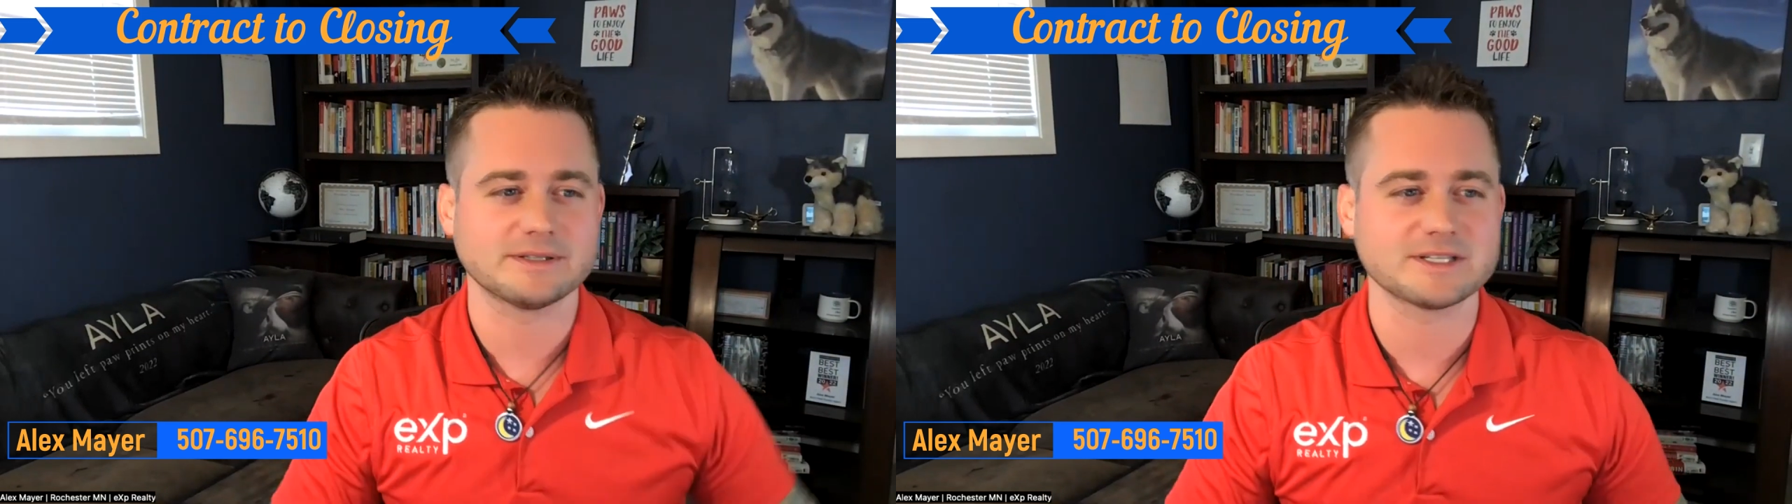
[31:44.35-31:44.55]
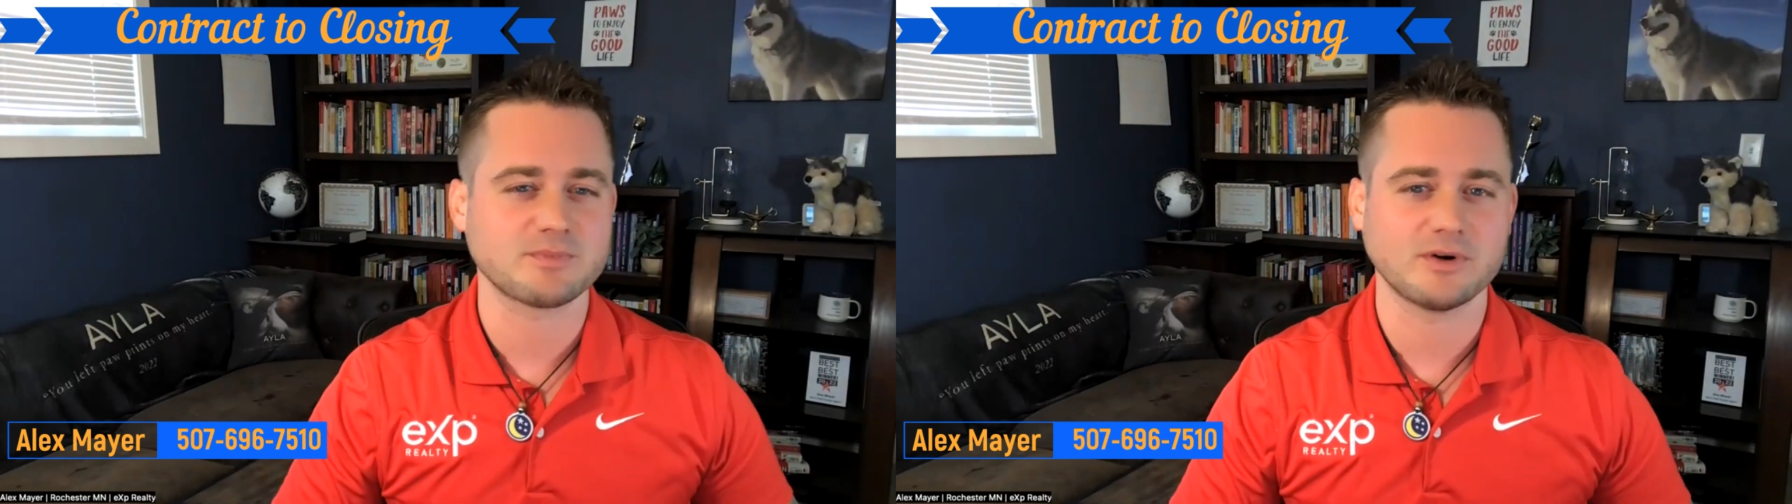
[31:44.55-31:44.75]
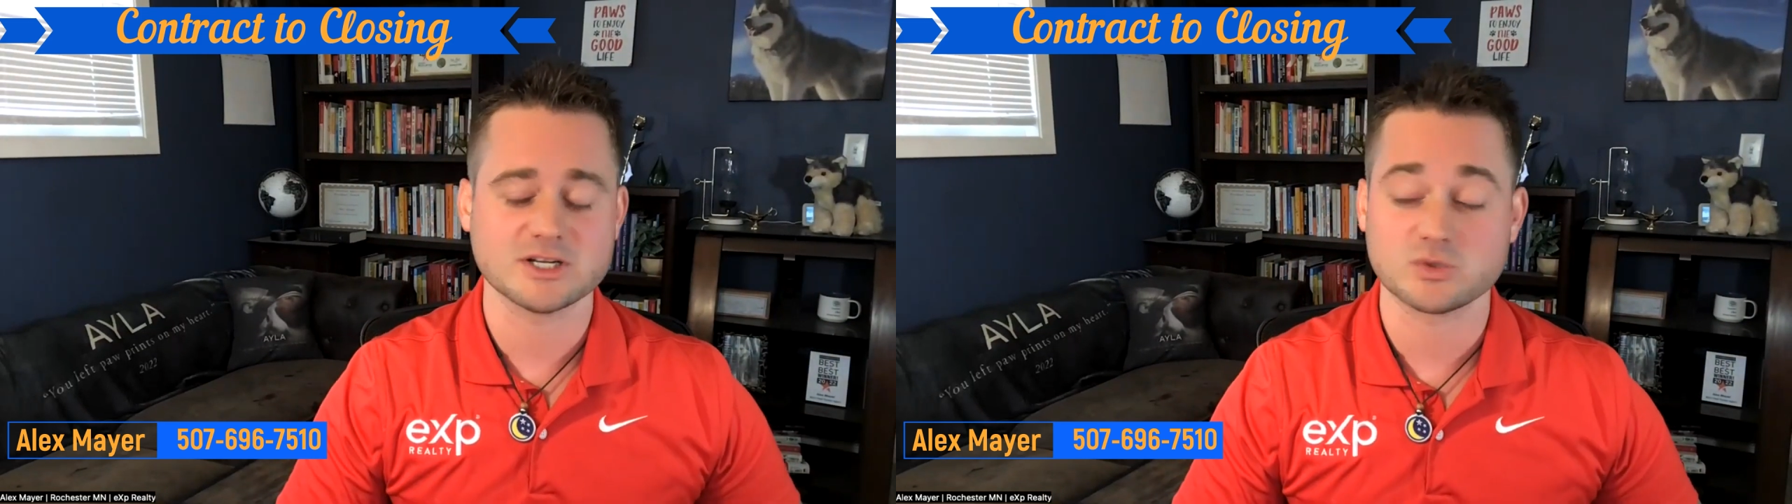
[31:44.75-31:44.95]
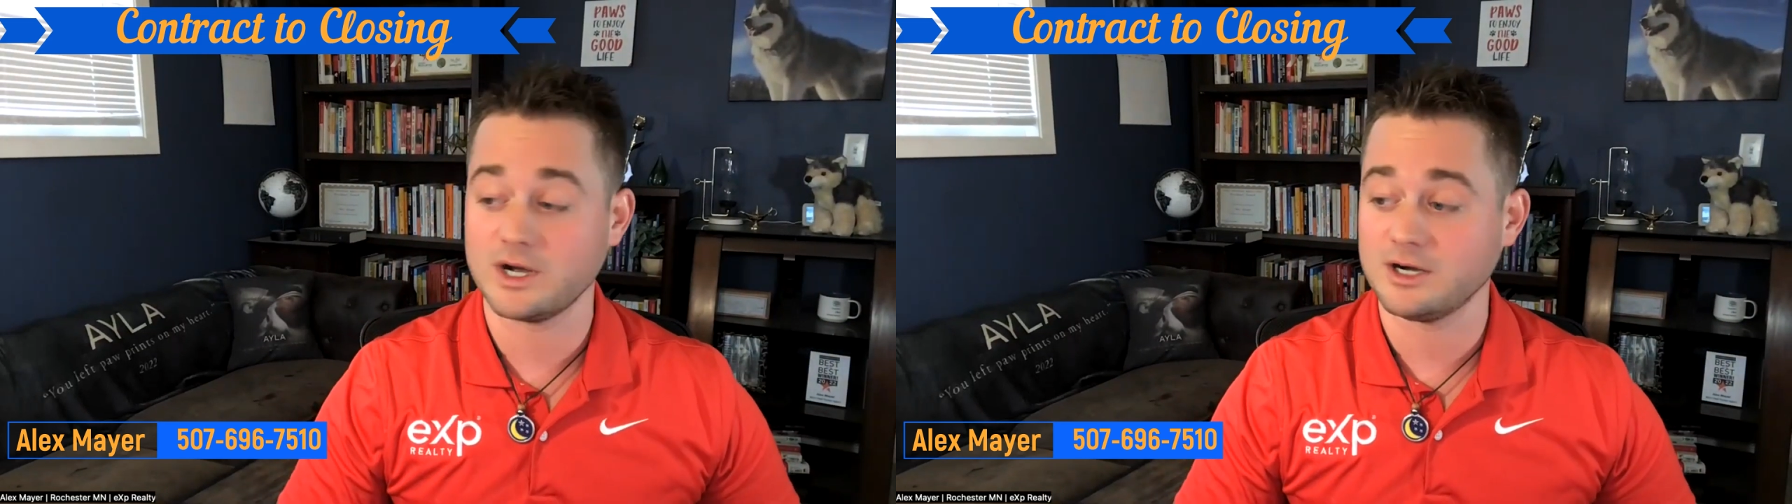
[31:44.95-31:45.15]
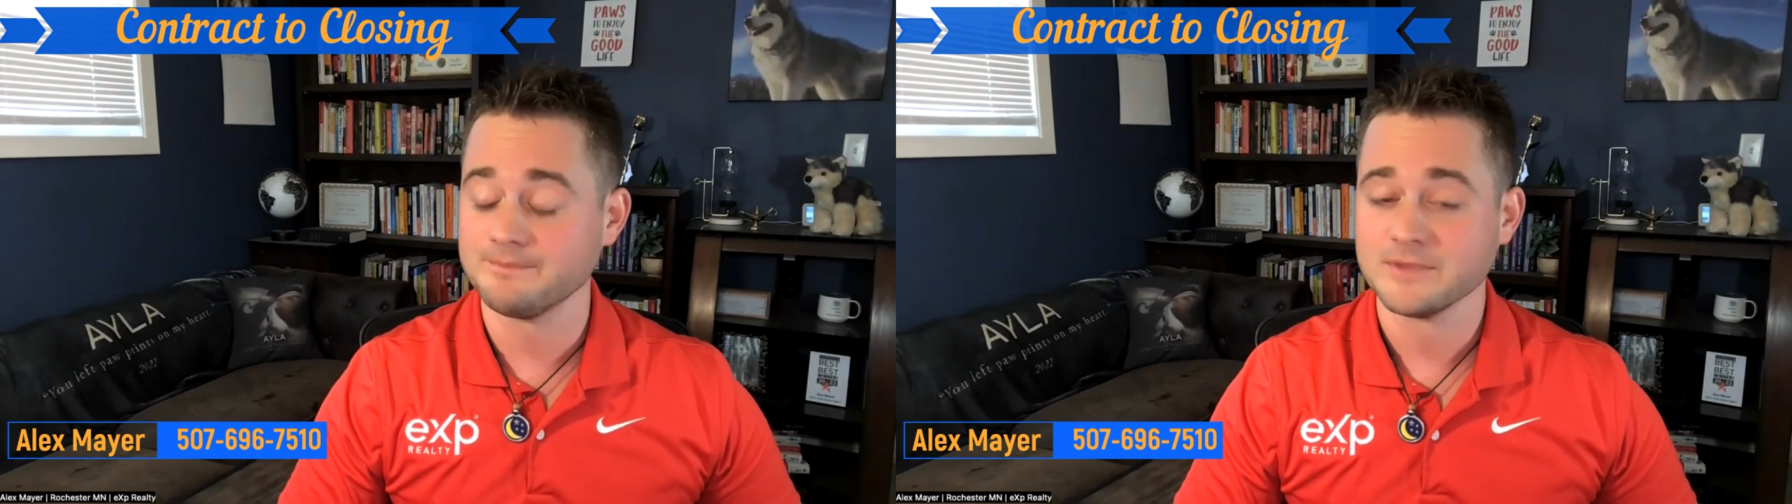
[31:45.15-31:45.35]
at this point as
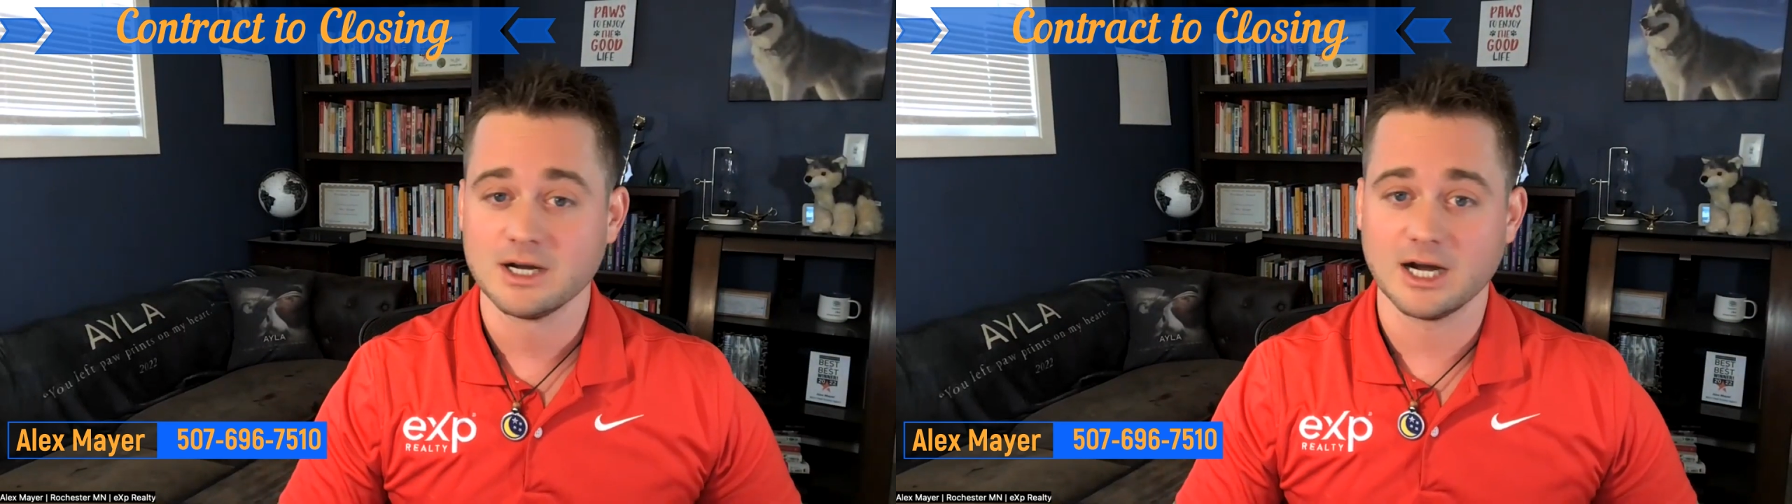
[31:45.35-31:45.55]
well.